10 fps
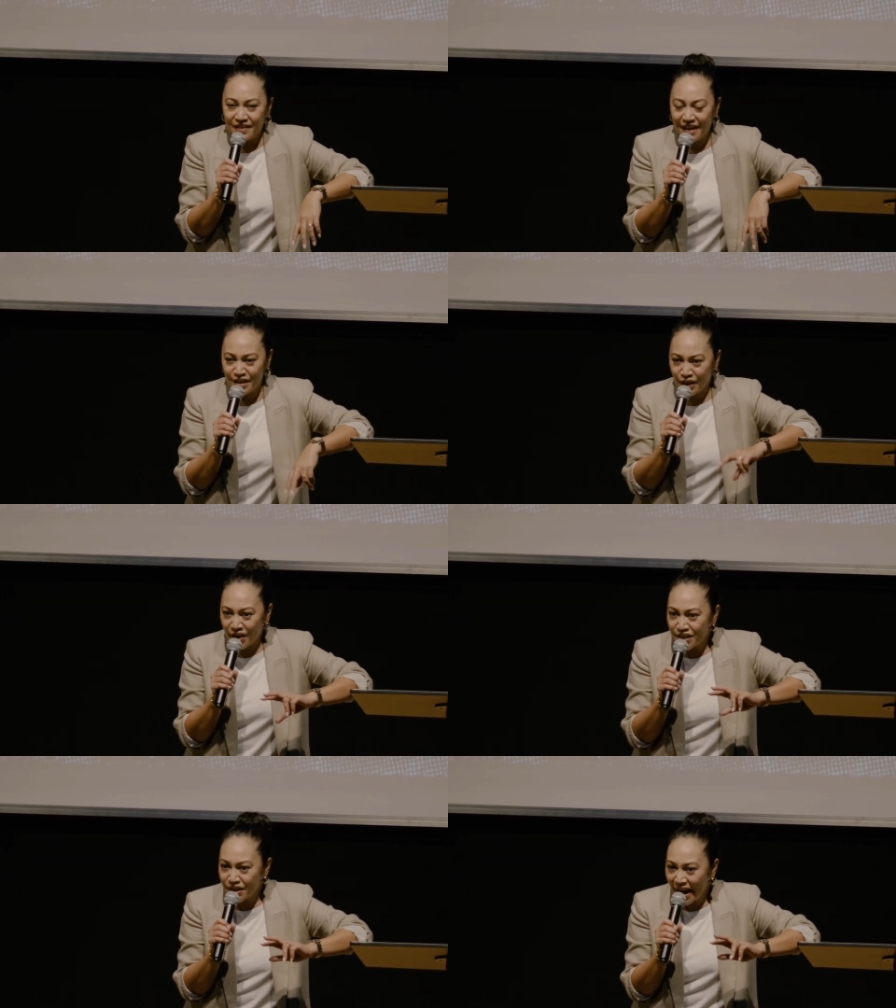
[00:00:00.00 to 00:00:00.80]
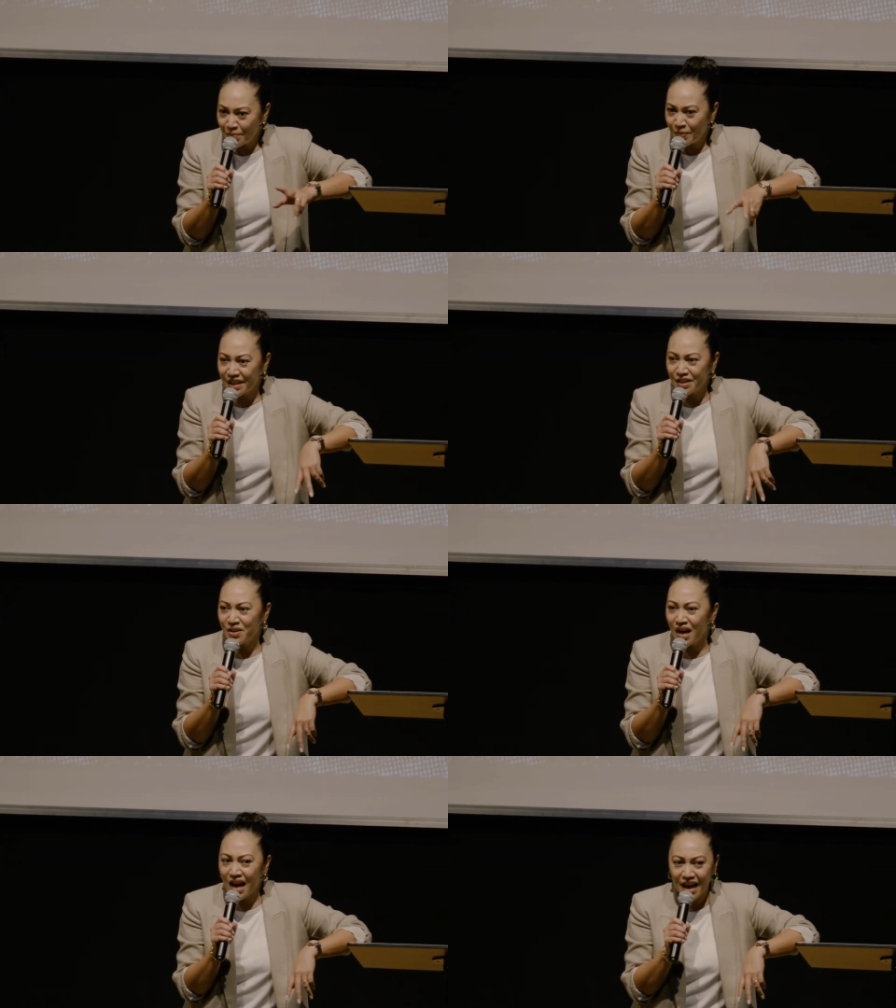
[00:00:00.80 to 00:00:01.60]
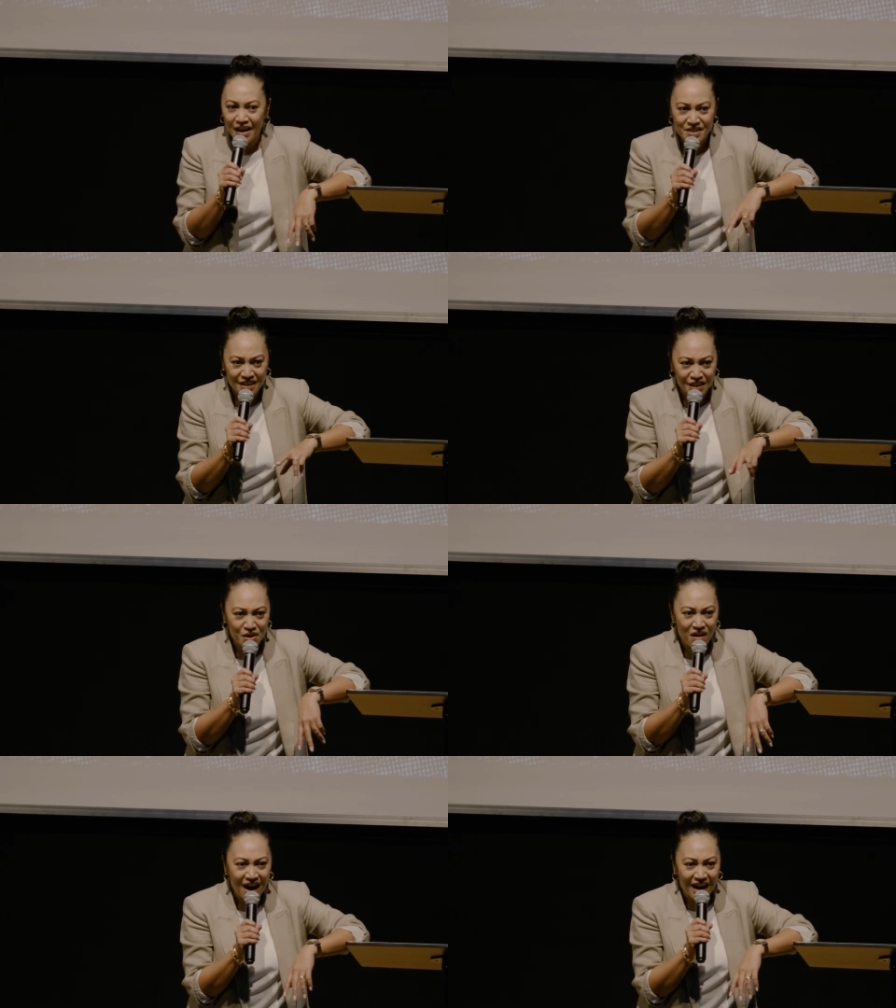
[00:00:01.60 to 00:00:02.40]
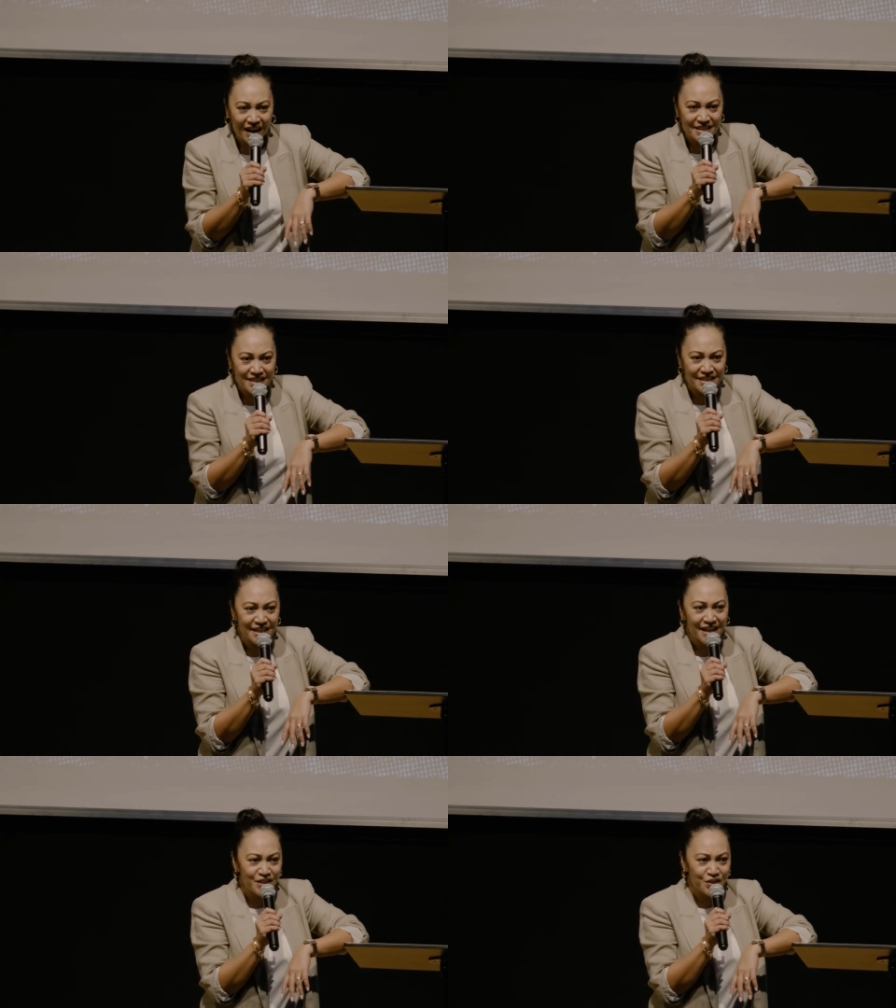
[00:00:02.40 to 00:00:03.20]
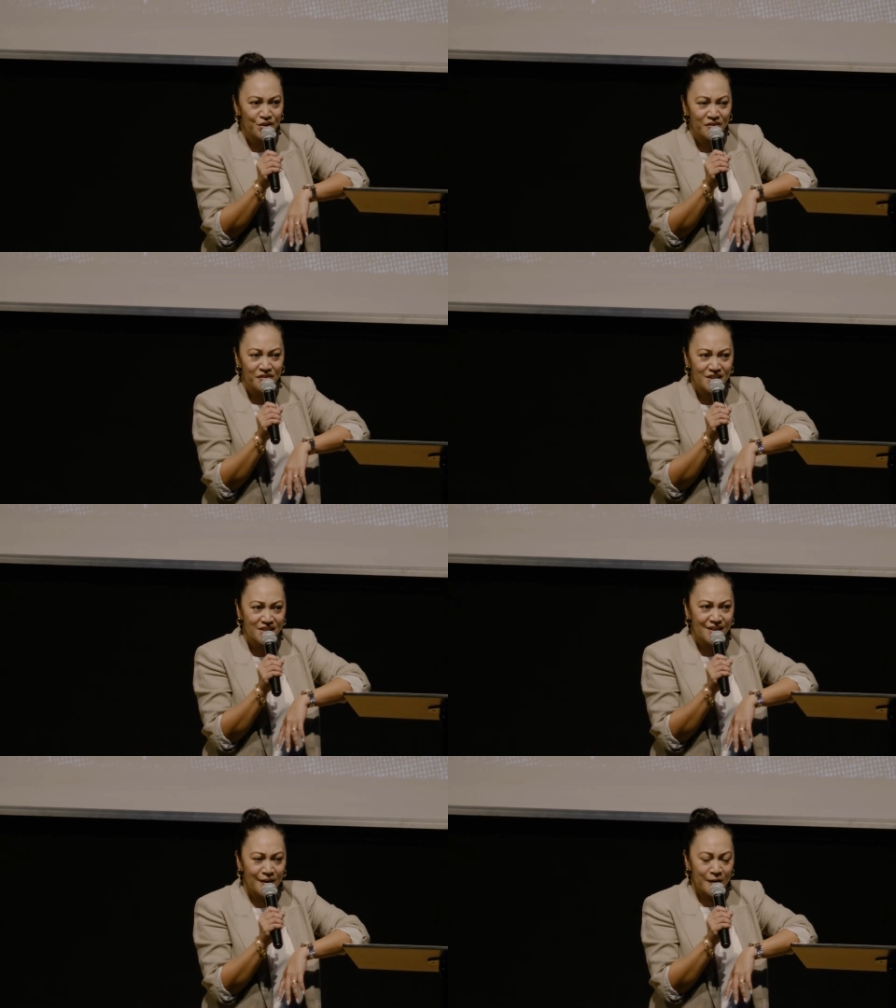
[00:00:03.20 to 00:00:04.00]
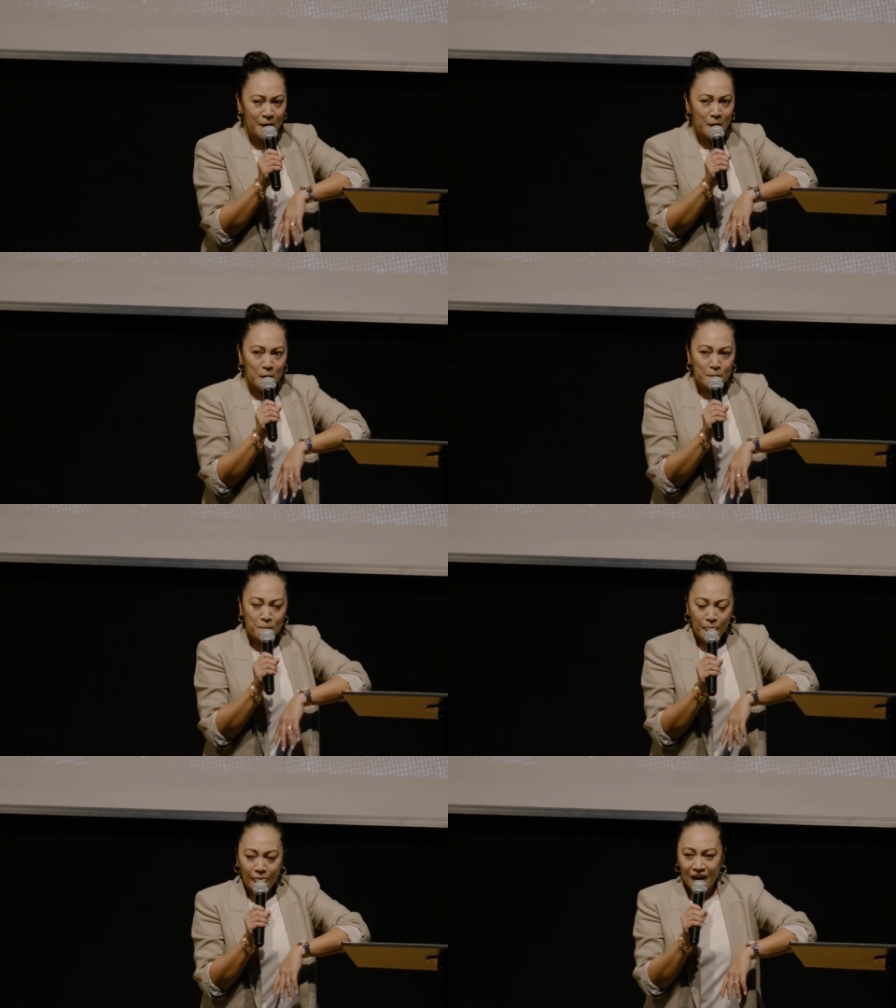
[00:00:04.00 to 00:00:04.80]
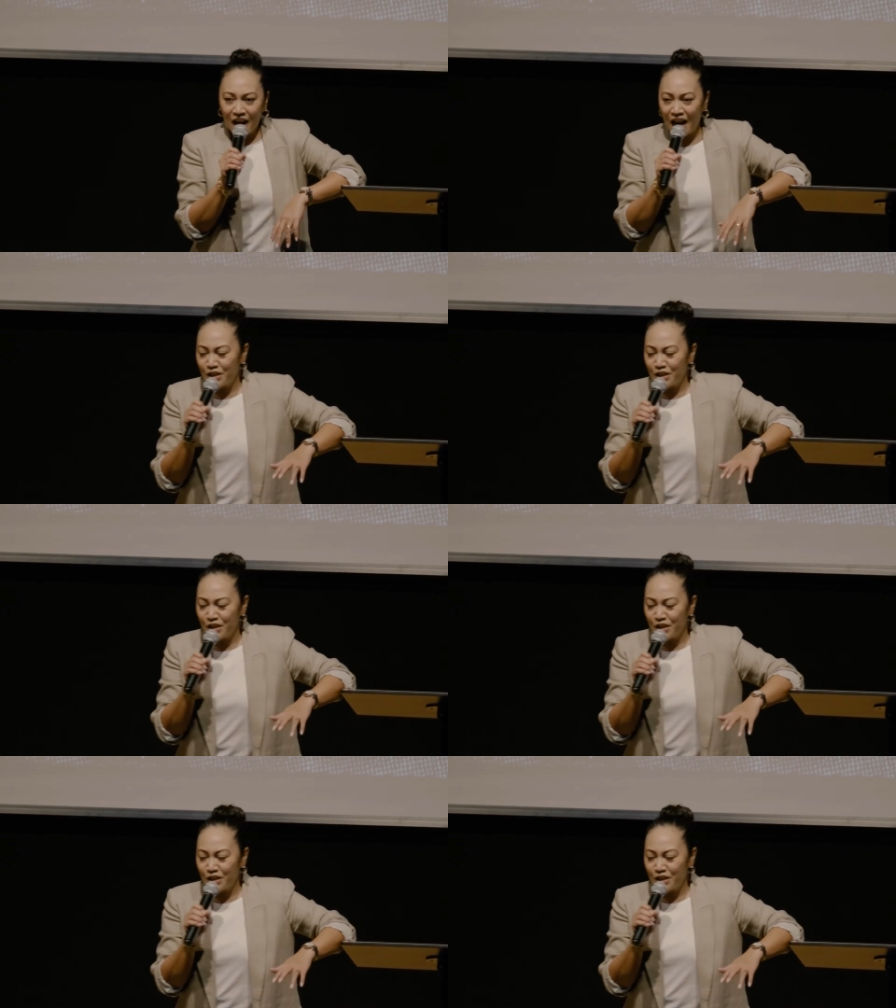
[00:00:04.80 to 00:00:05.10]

that is going to happen in your lives and in your hearts at today's service. I